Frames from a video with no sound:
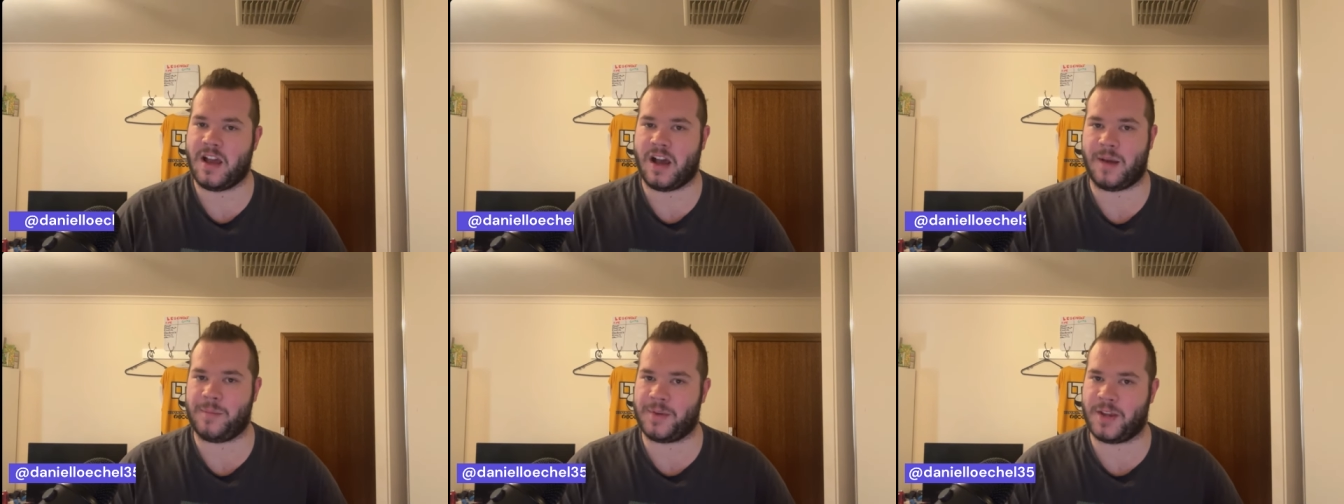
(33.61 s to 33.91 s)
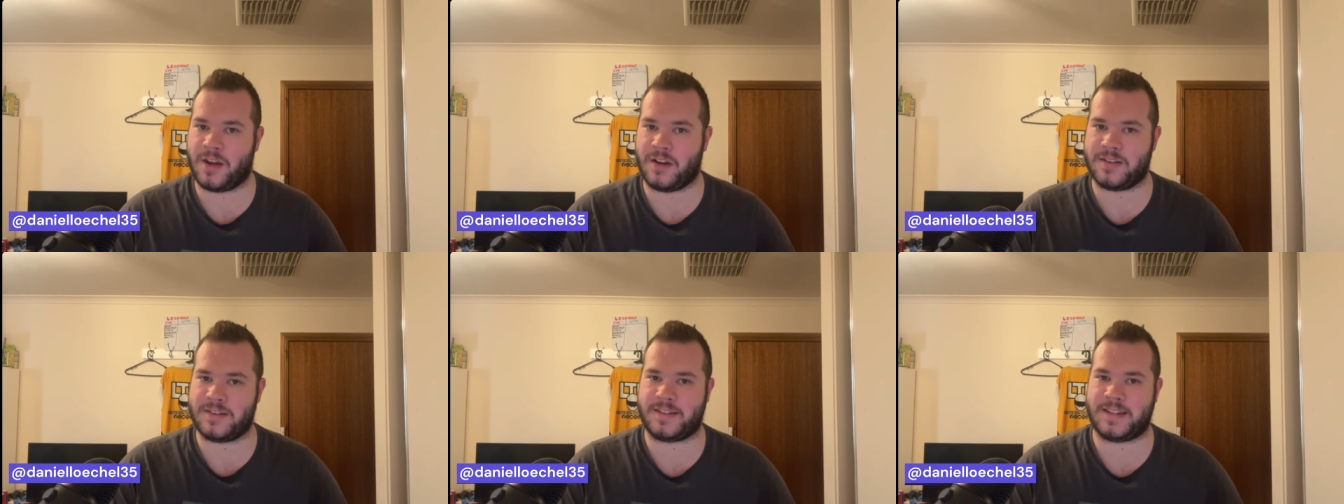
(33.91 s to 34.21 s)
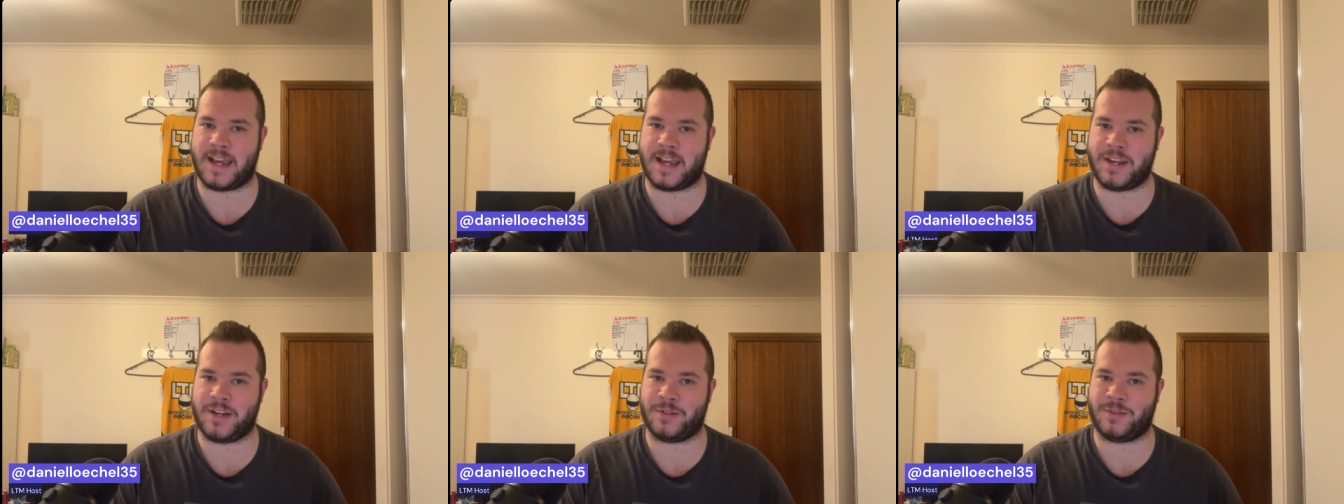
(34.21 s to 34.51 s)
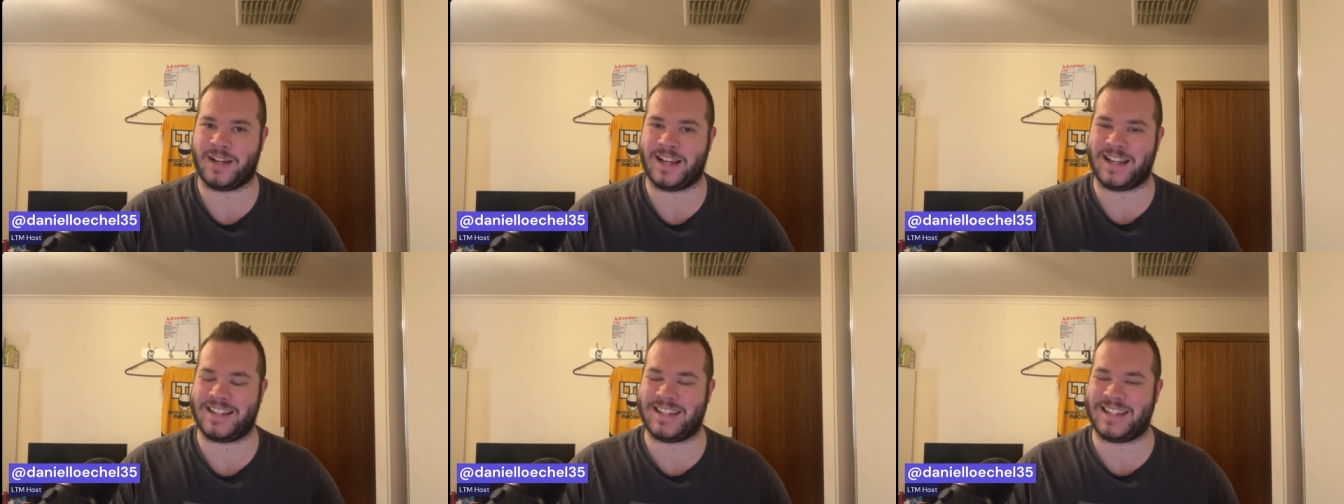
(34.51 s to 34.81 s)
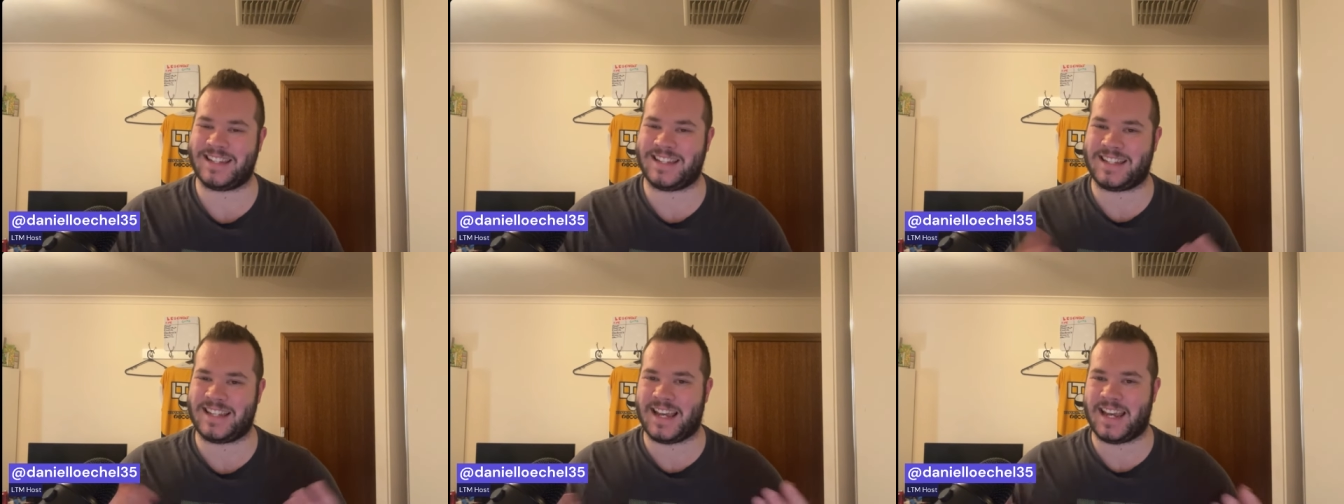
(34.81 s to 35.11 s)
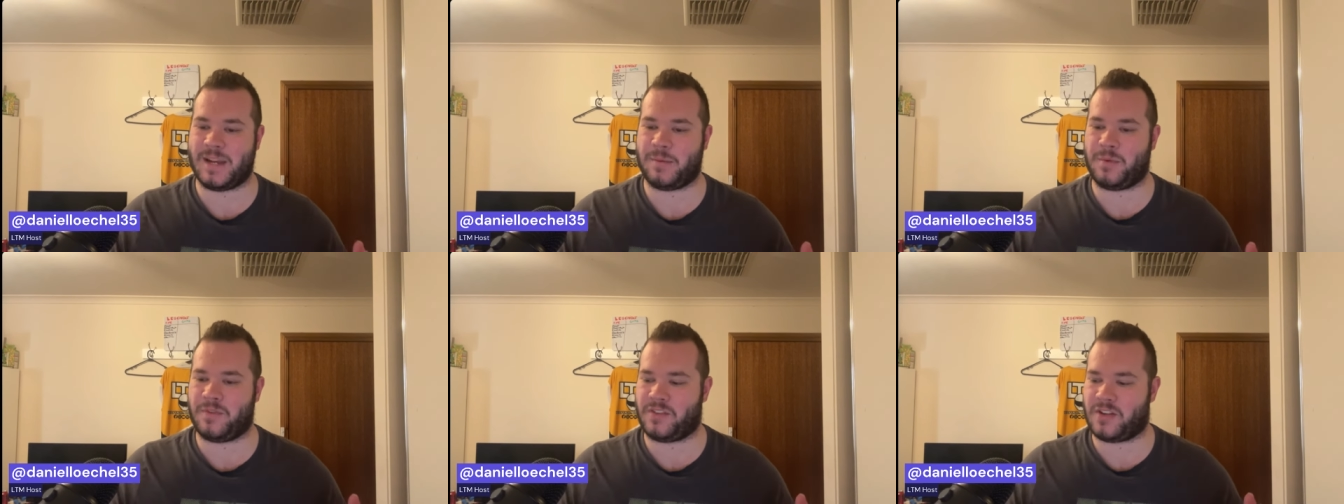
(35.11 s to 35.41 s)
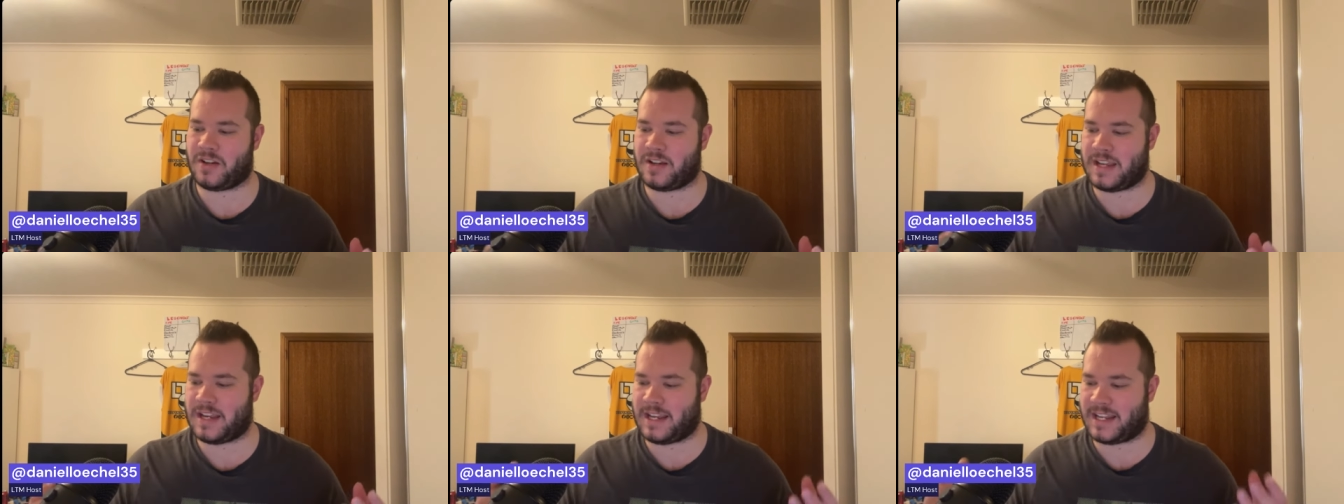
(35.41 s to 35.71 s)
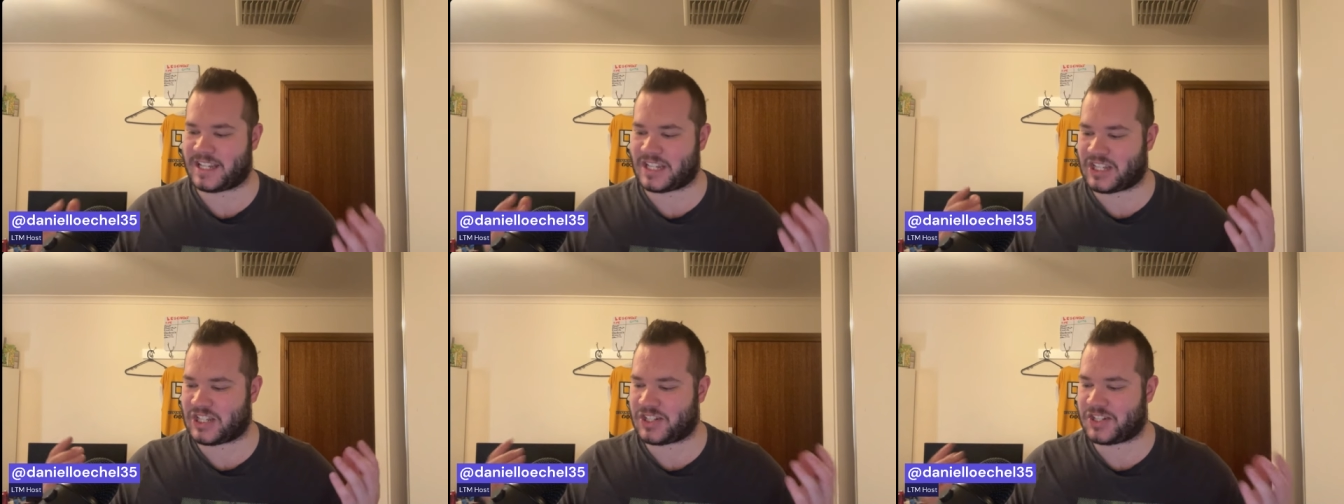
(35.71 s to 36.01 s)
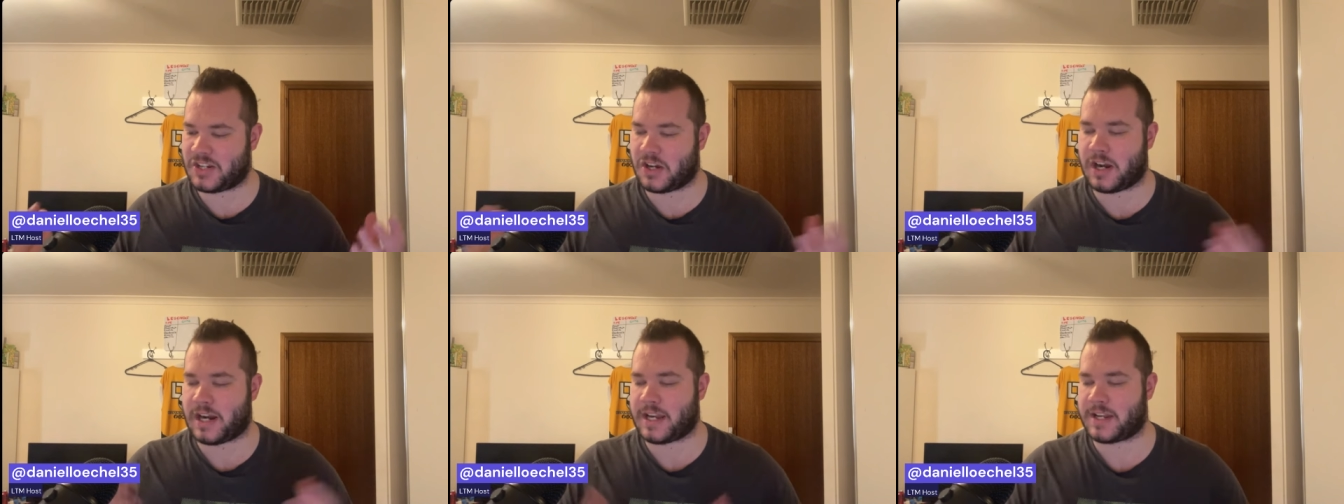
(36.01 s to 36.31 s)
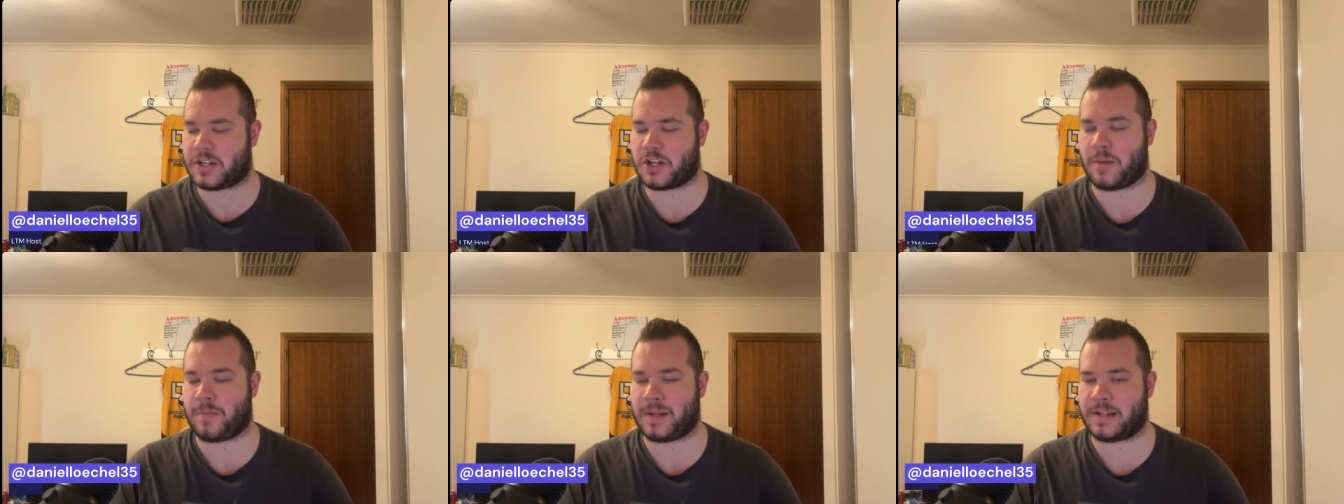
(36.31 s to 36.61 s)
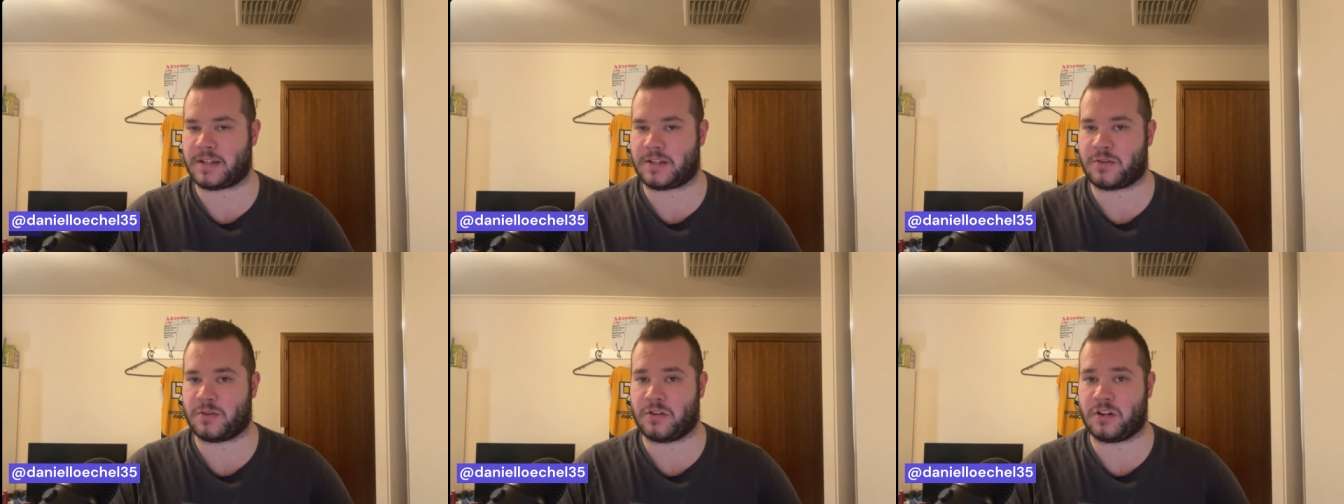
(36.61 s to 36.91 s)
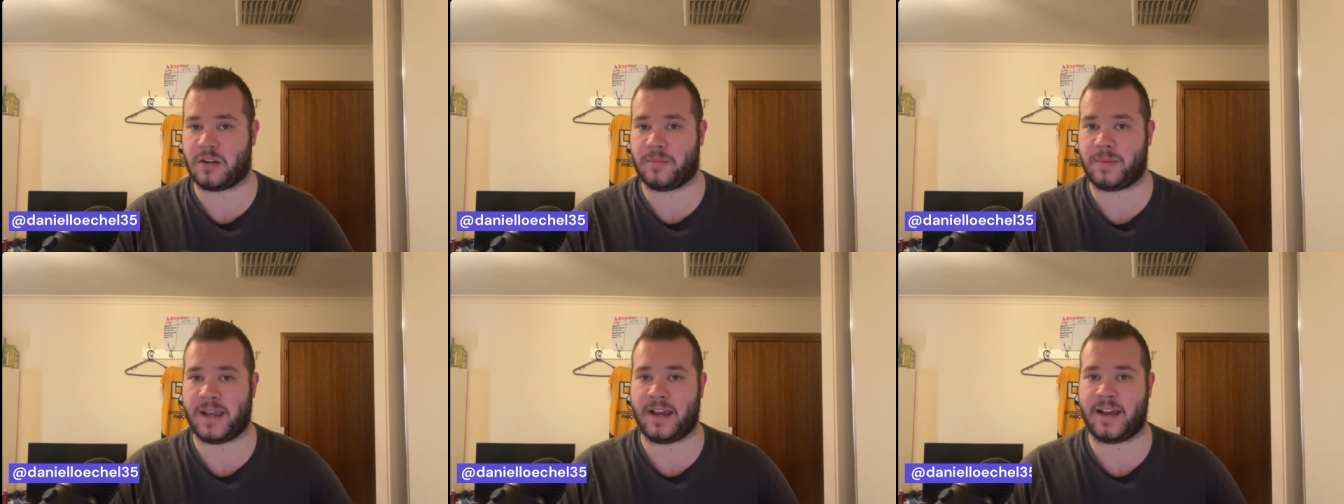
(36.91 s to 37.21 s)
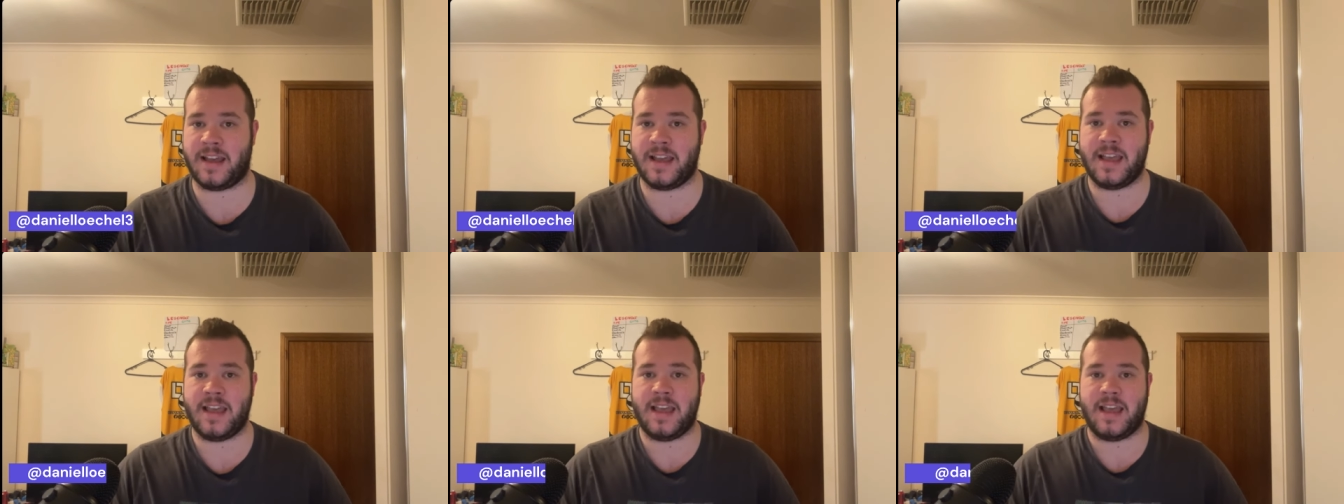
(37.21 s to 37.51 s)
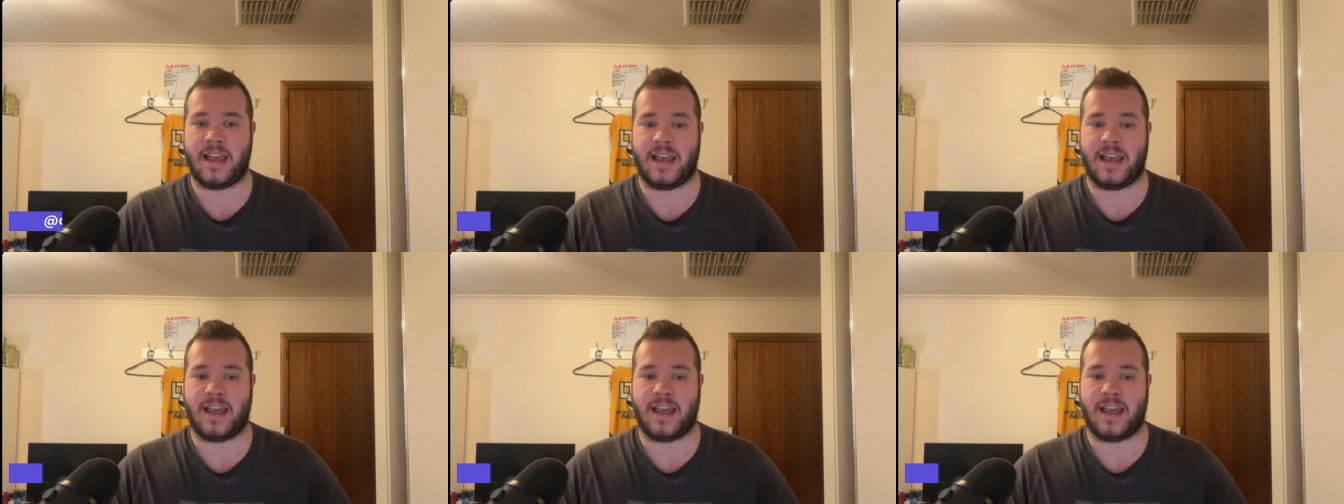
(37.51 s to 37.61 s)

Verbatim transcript: I'm your host Daniel, and today we've got an exciting topic to talk about